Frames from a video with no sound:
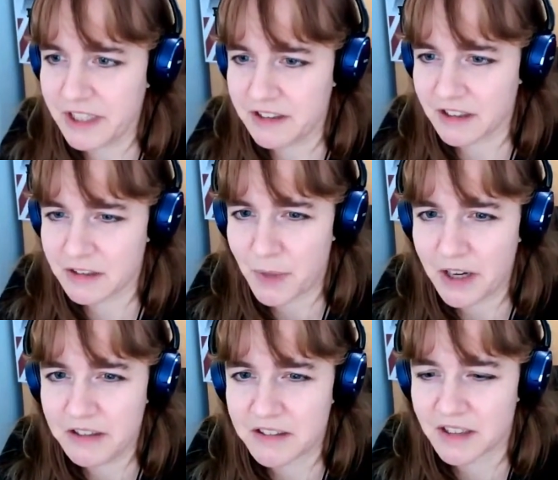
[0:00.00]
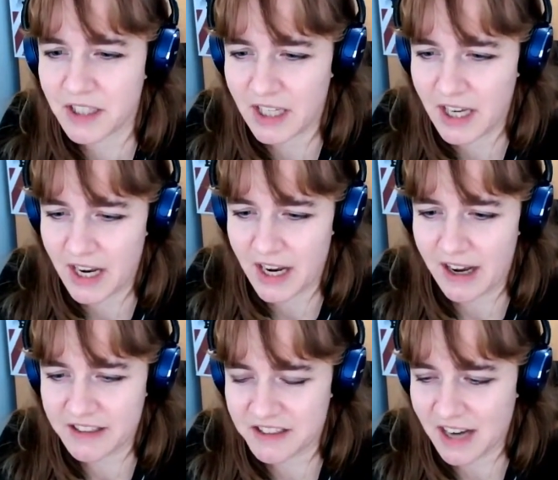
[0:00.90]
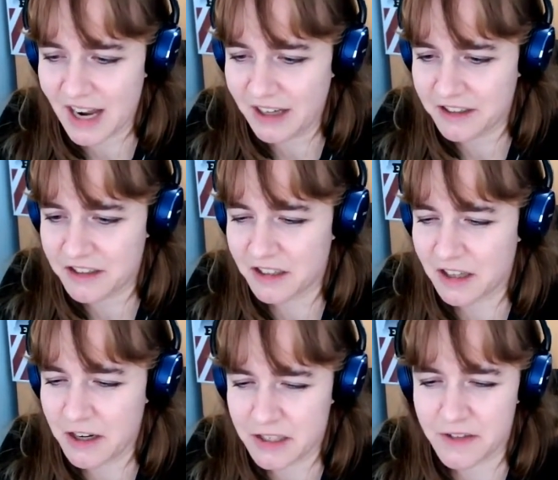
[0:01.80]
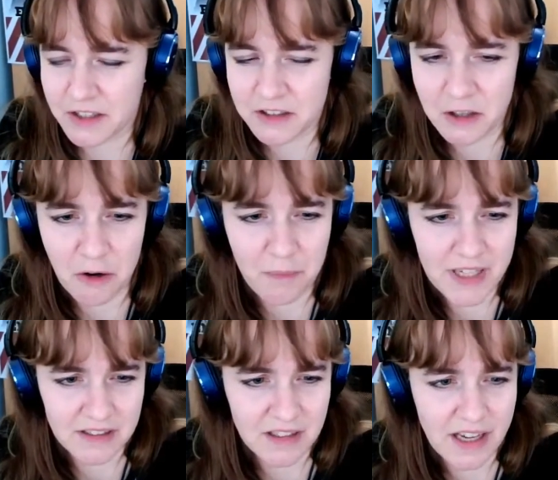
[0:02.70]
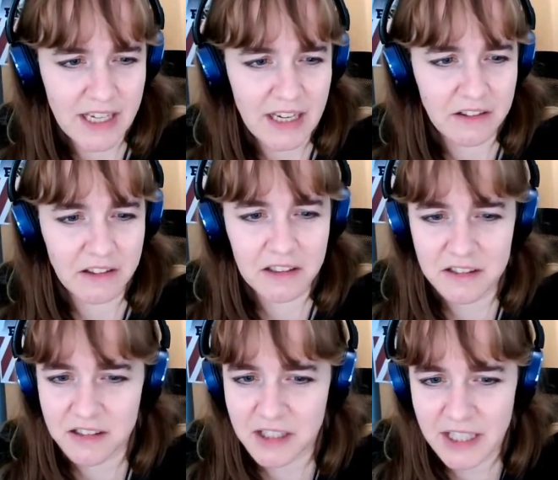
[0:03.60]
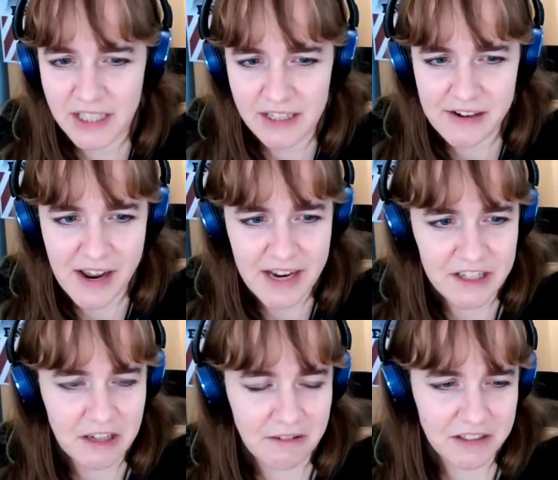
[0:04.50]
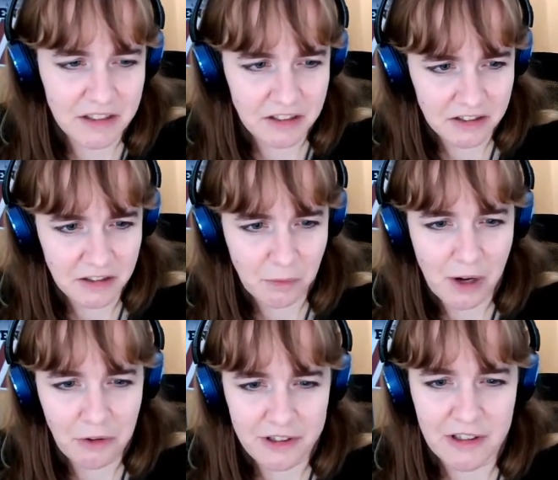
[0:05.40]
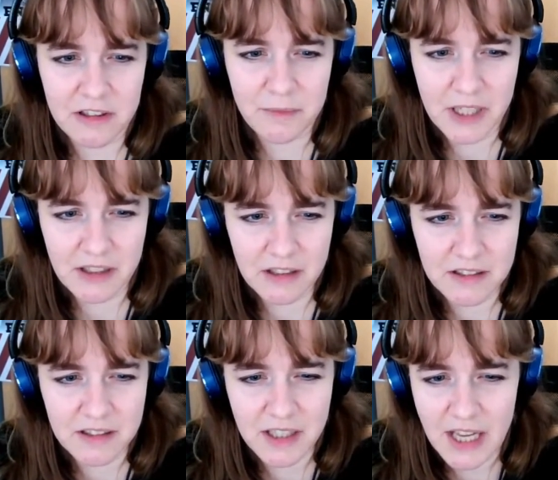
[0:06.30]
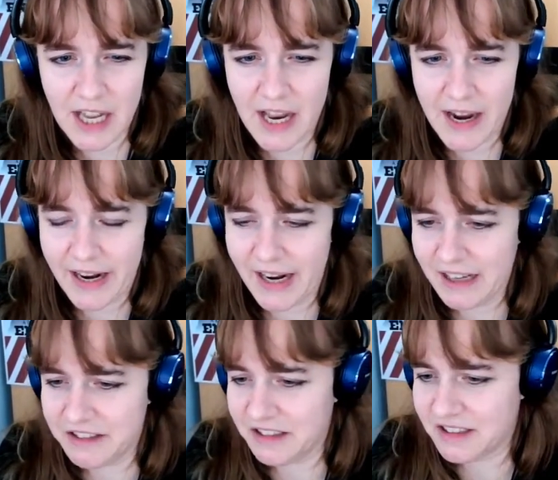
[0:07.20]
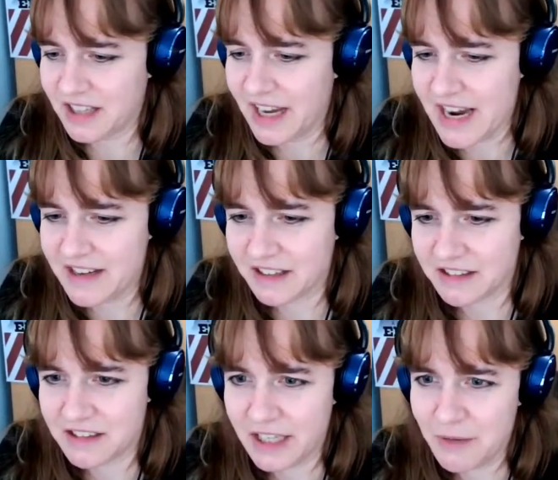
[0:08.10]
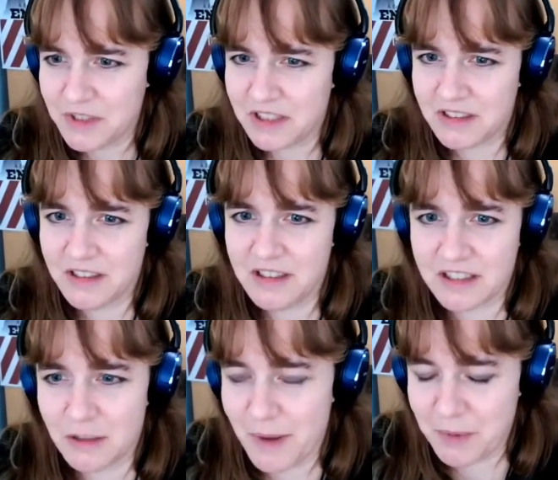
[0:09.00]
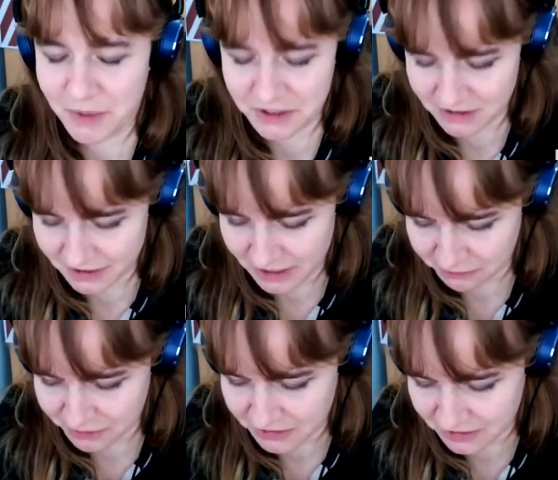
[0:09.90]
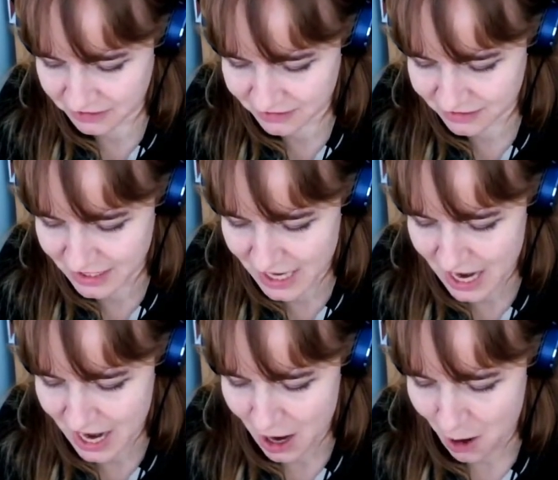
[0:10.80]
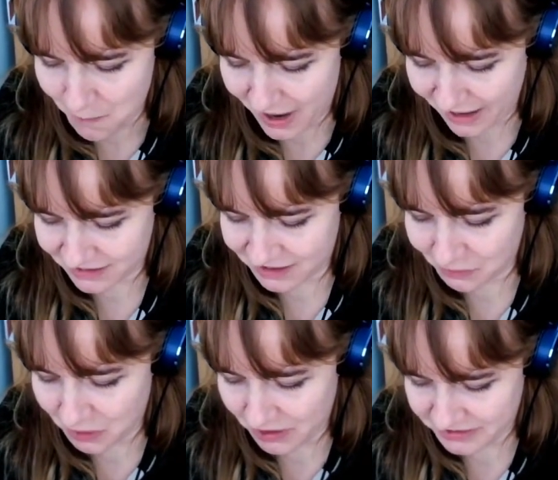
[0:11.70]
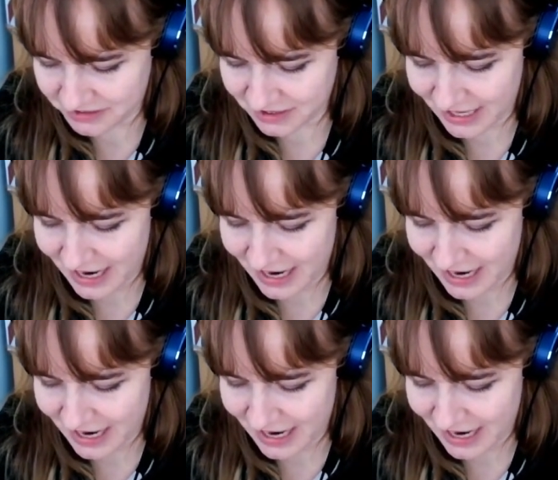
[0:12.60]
thing does pose a challenge to those of us who have been saying that nature isn't just the wilderness, because, as you say, it does seem to suggest that maybe we should turn our focus back towards